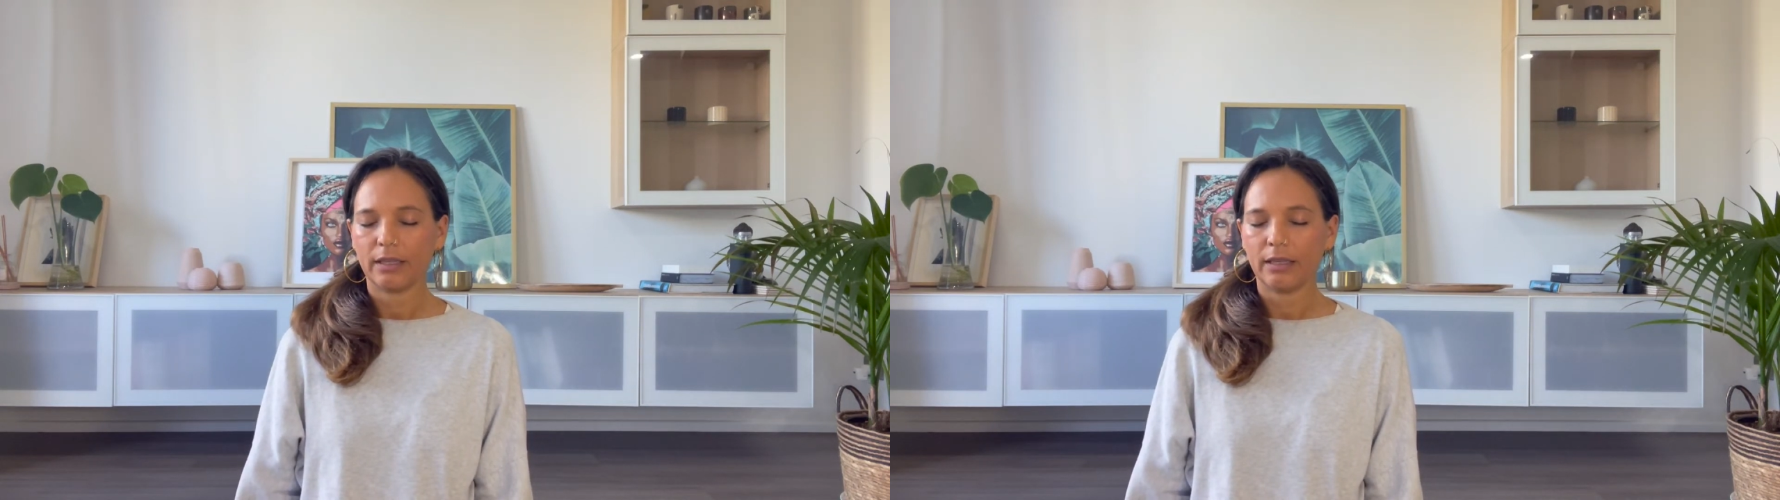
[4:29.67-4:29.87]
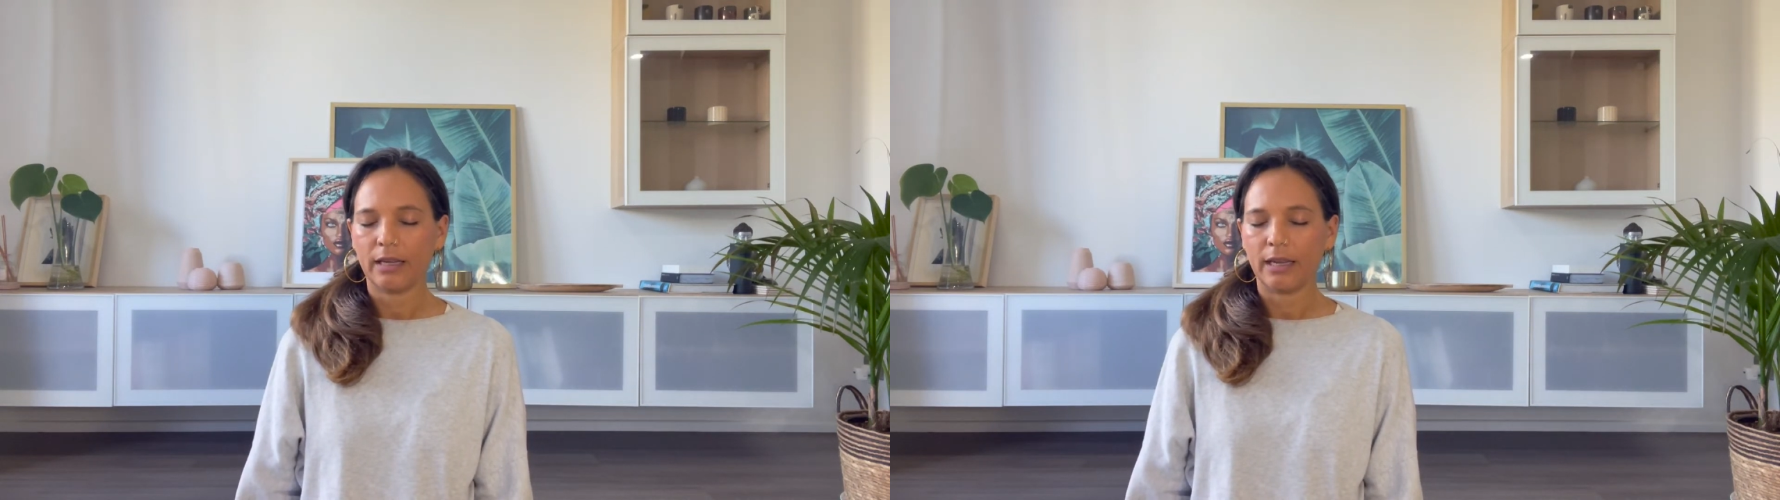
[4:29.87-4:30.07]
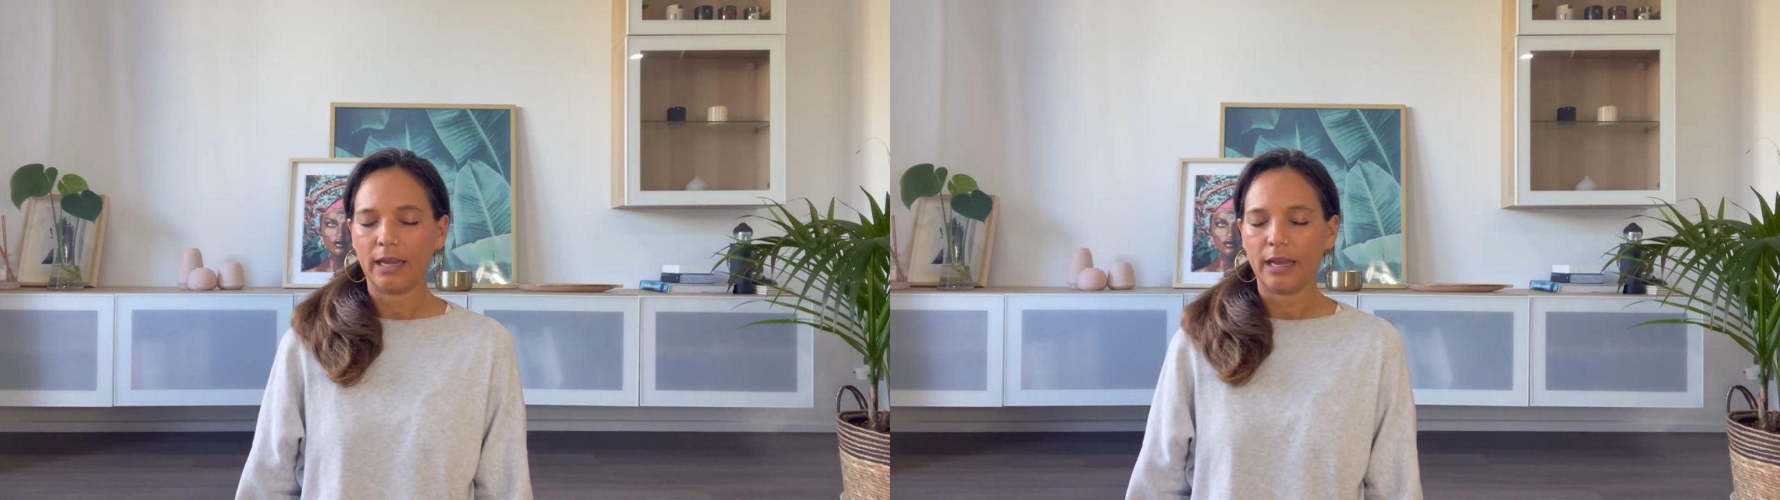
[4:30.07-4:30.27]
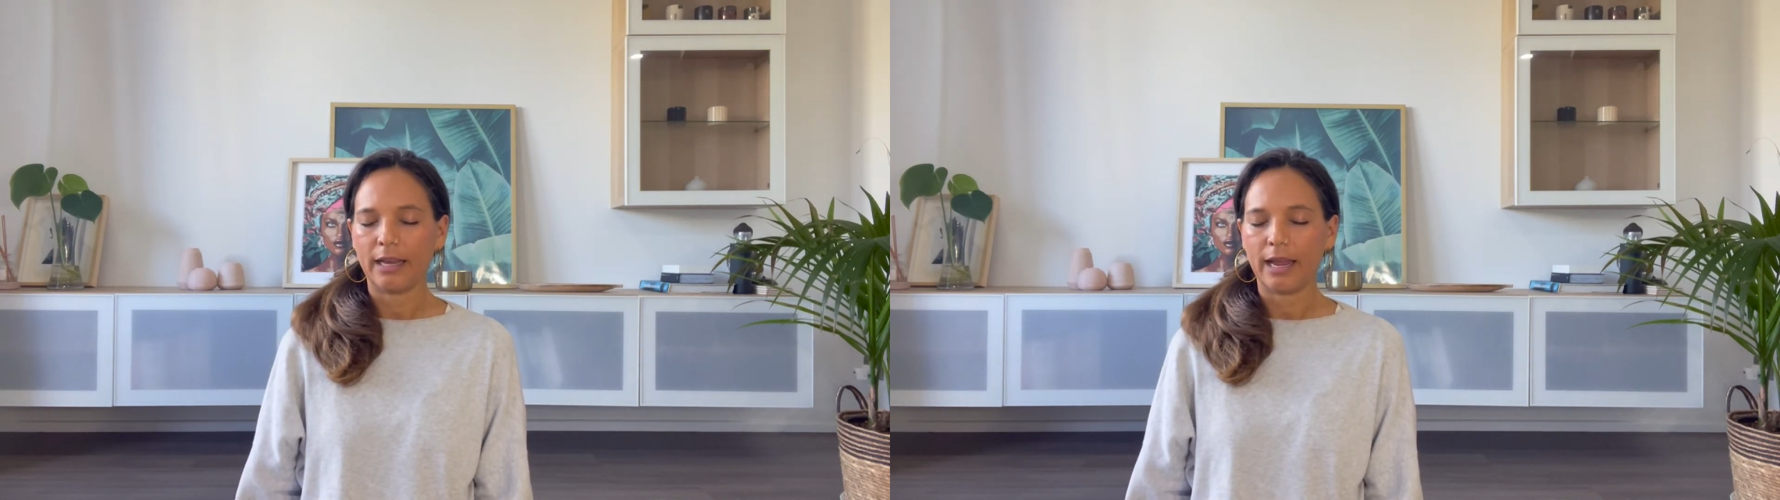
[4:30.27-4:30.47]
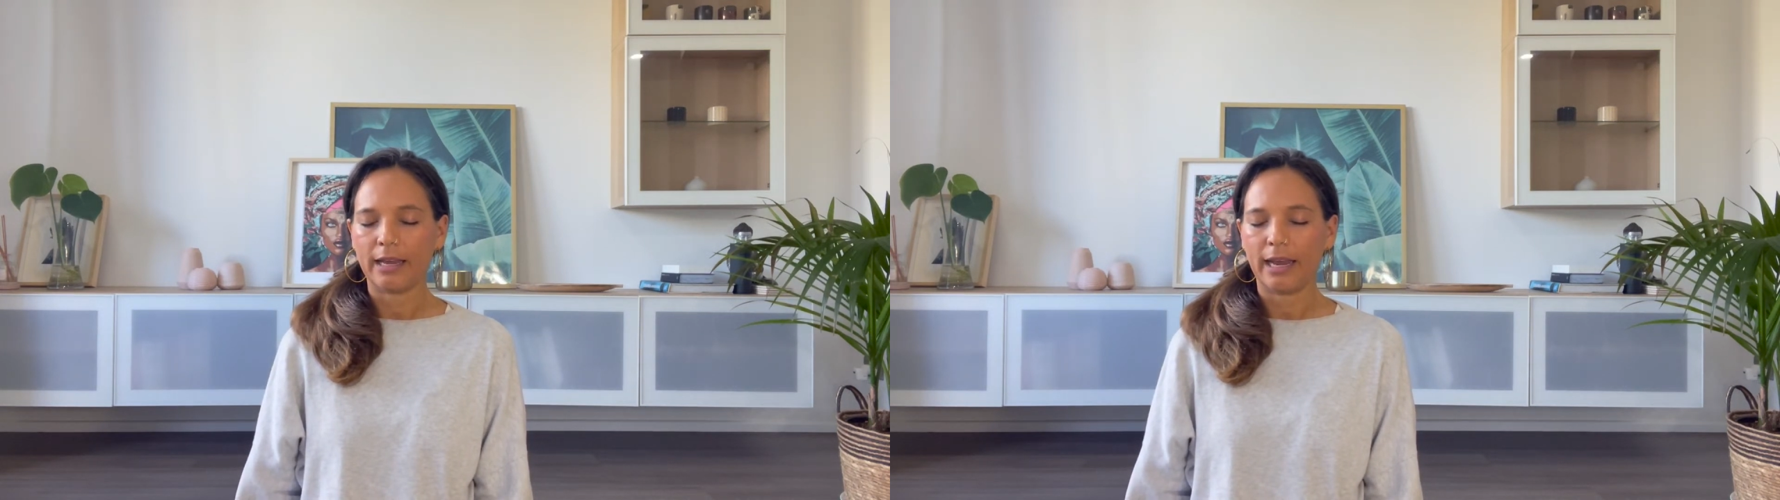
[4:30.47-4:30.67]
and
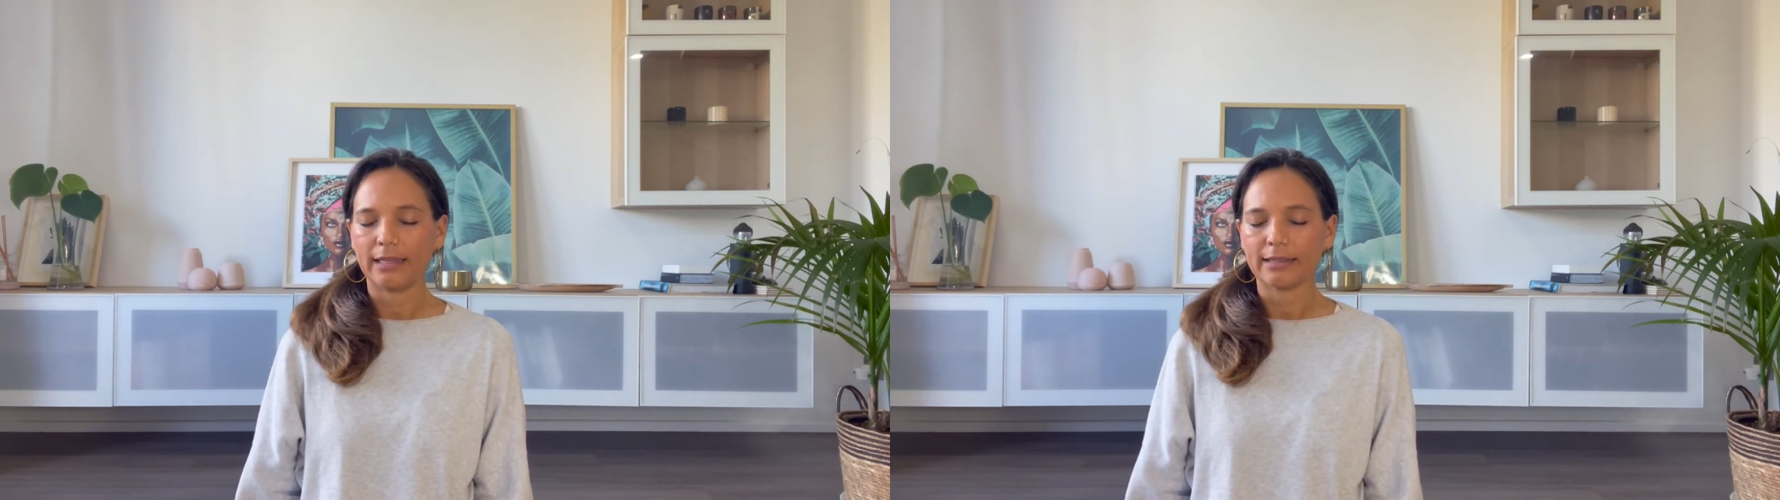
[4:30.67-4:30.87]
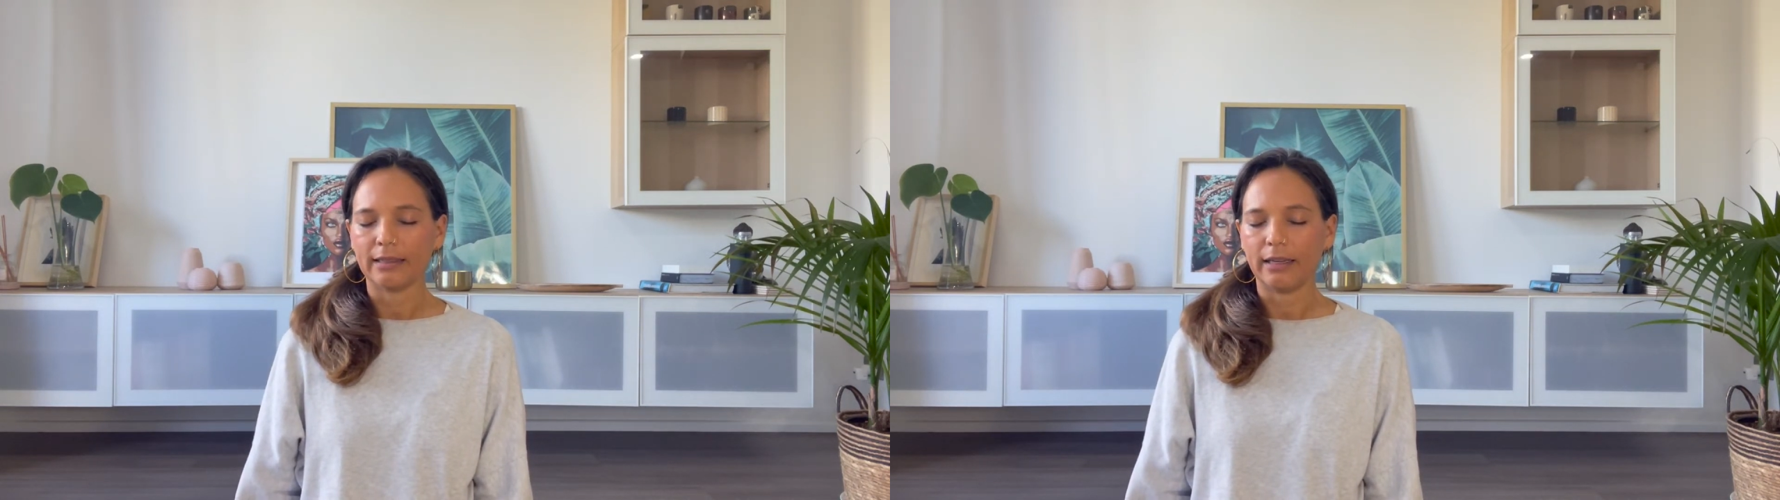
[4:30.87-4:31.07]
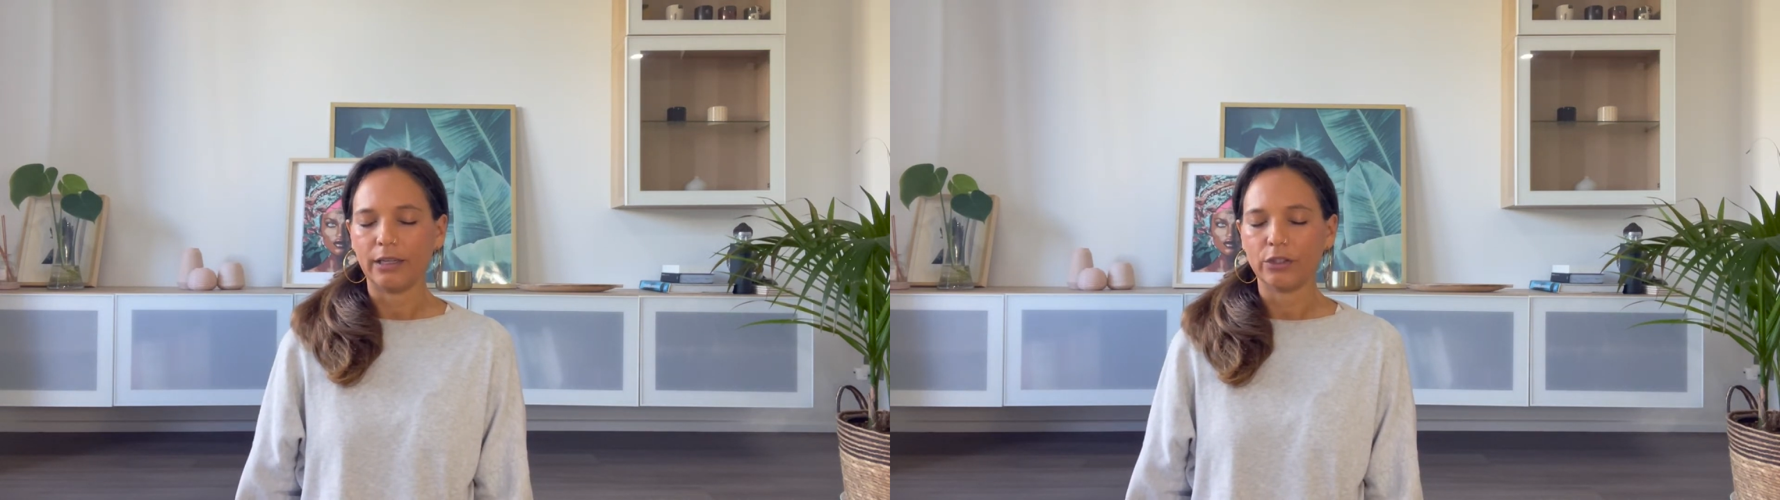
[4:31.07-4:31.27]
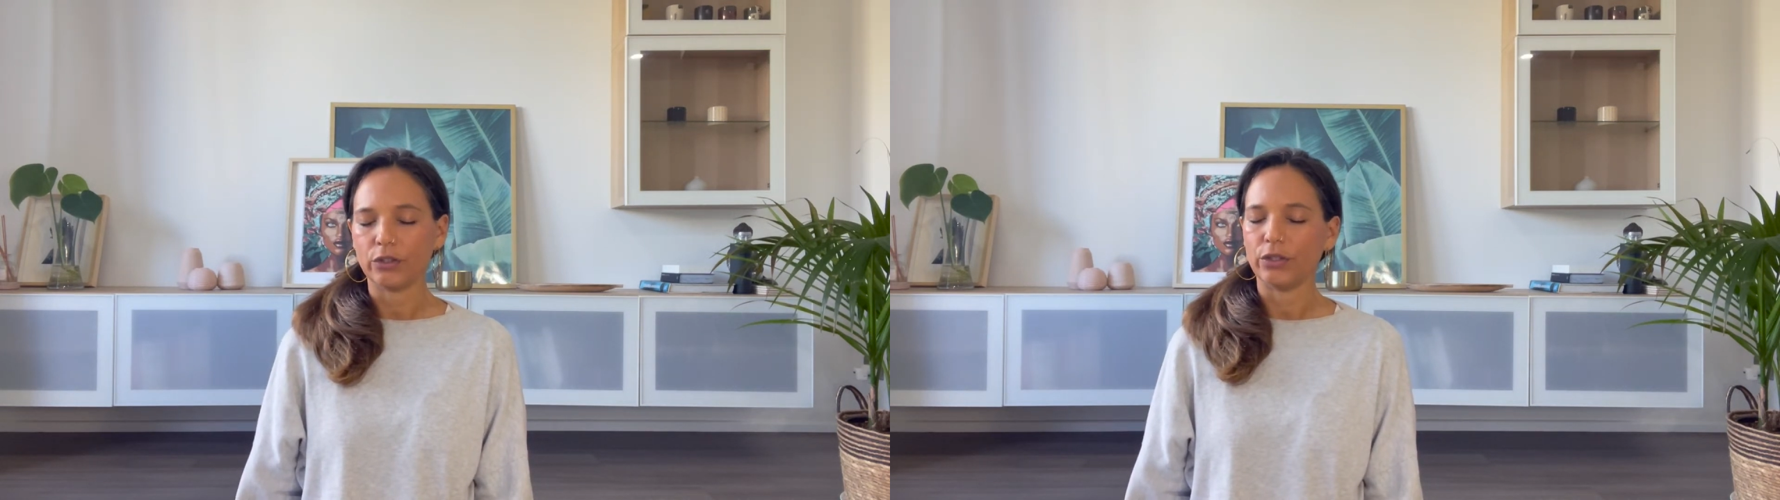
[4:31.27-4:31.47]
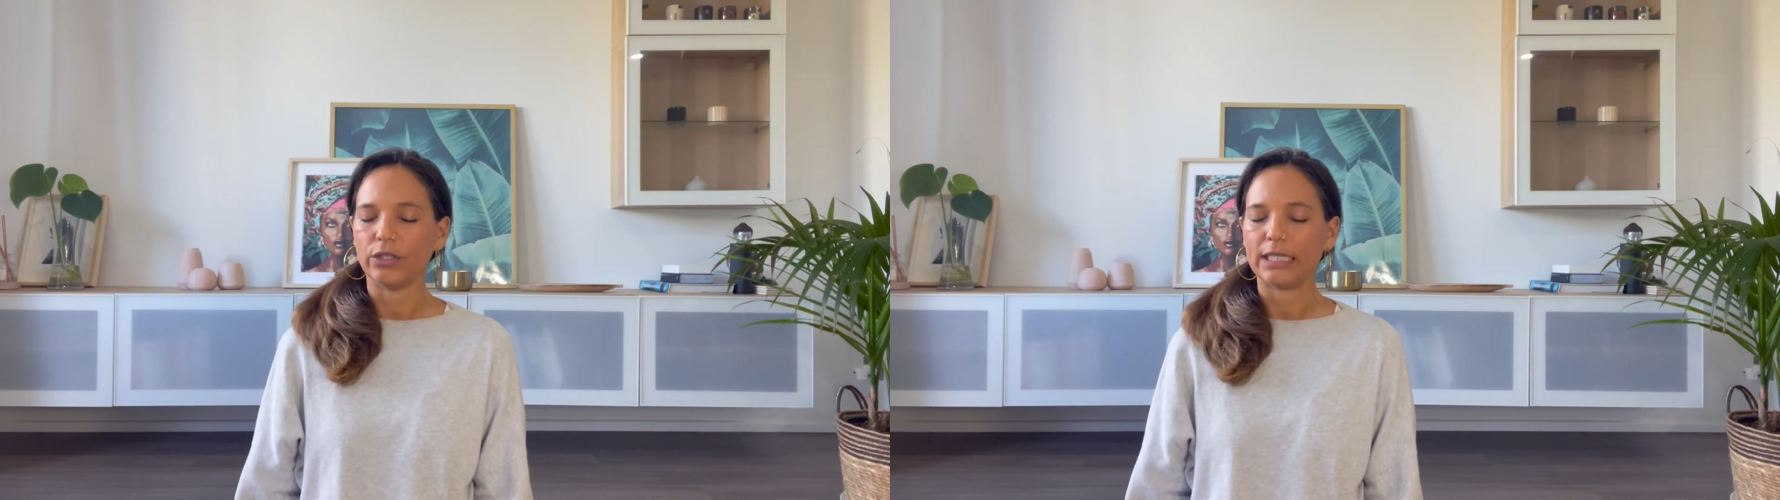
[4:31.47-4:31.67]
an exhalation